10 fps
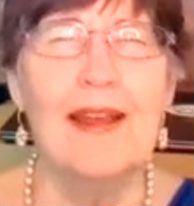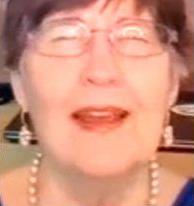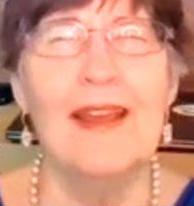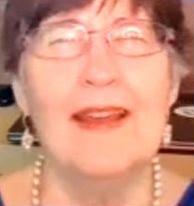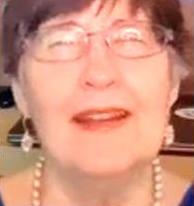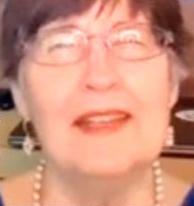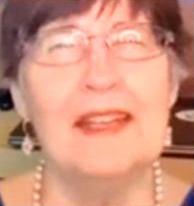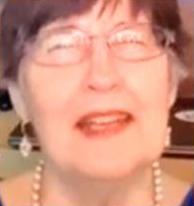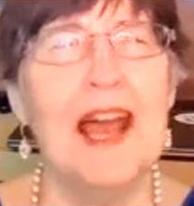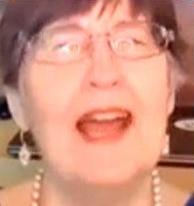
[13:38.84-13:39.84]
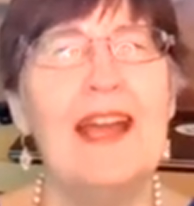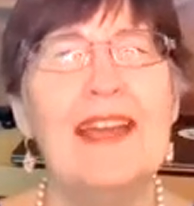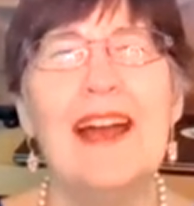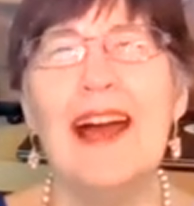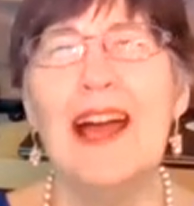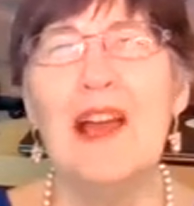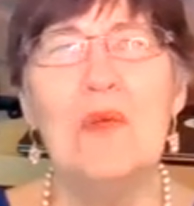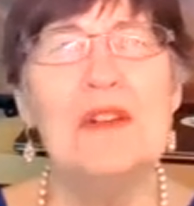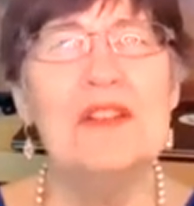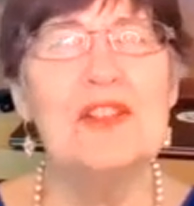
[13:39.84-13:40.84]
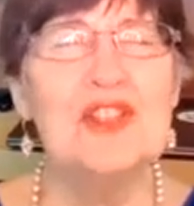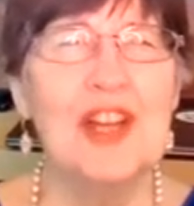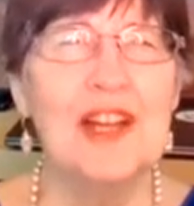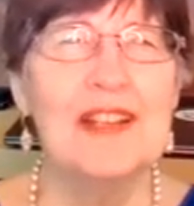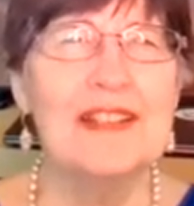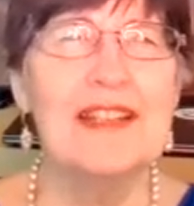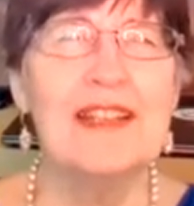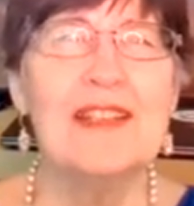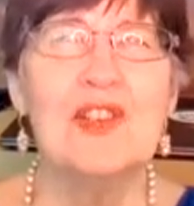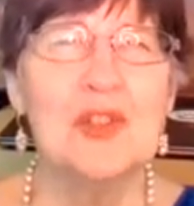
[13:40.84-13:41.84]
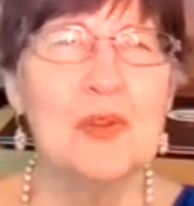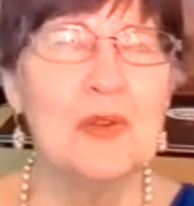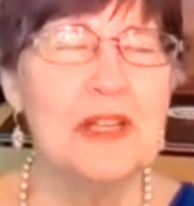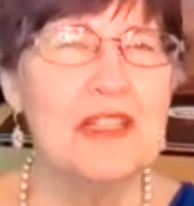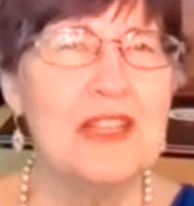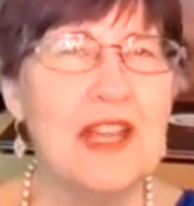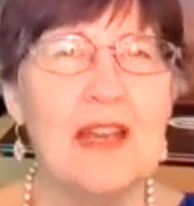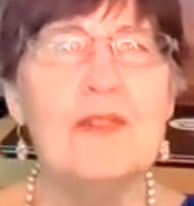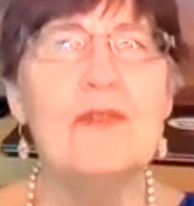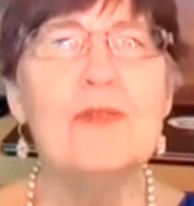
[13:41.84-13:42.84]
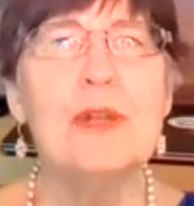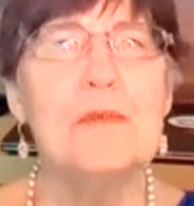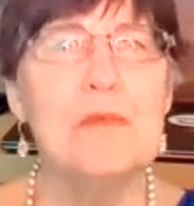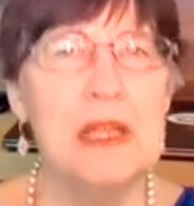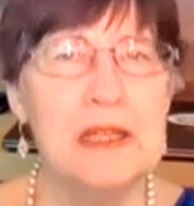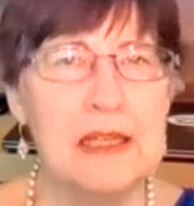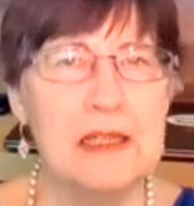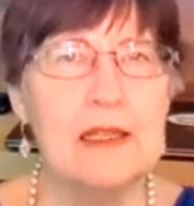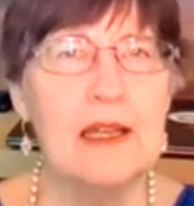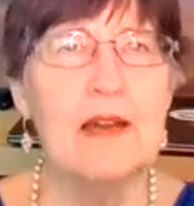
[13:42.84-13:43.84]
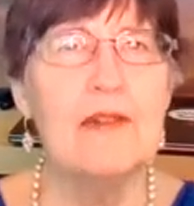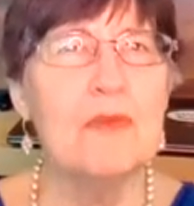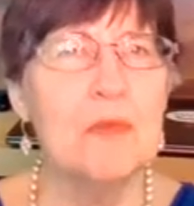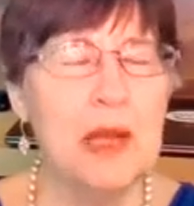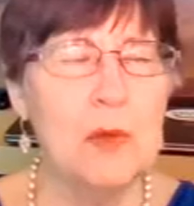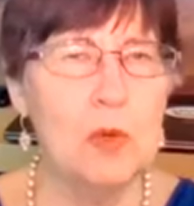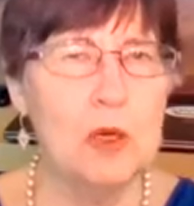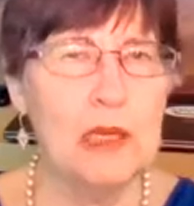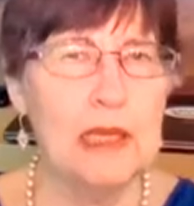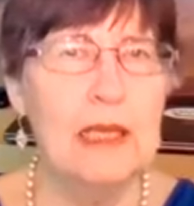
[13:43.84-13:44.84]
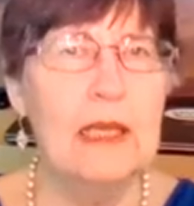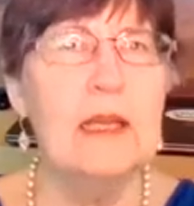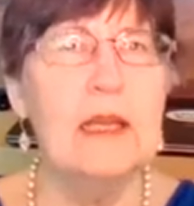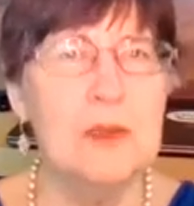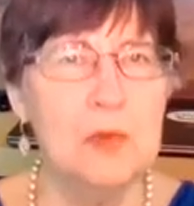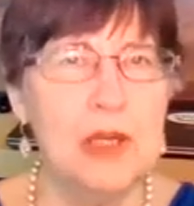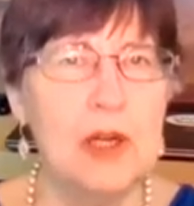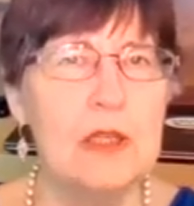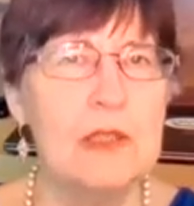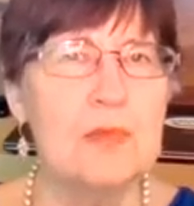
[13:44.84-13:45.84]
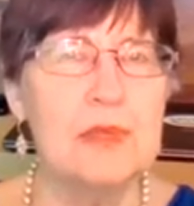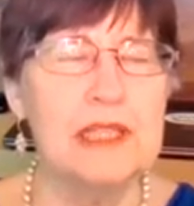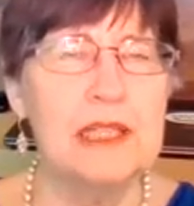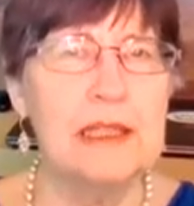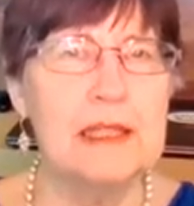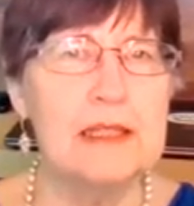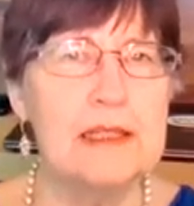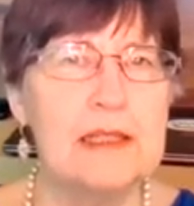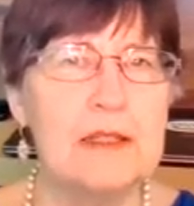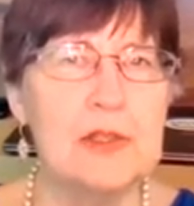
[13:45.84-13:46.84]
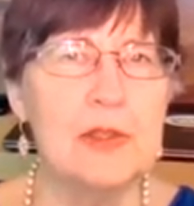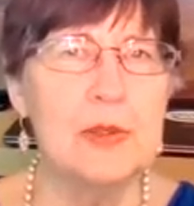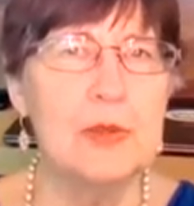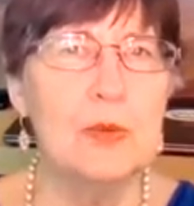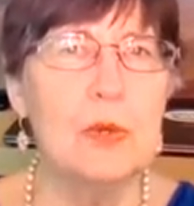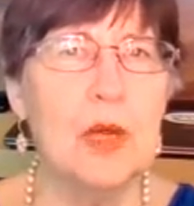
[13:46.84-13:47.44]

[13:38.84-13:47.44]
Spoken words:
And I was just enjoying every minute of my work in regard to bringing this to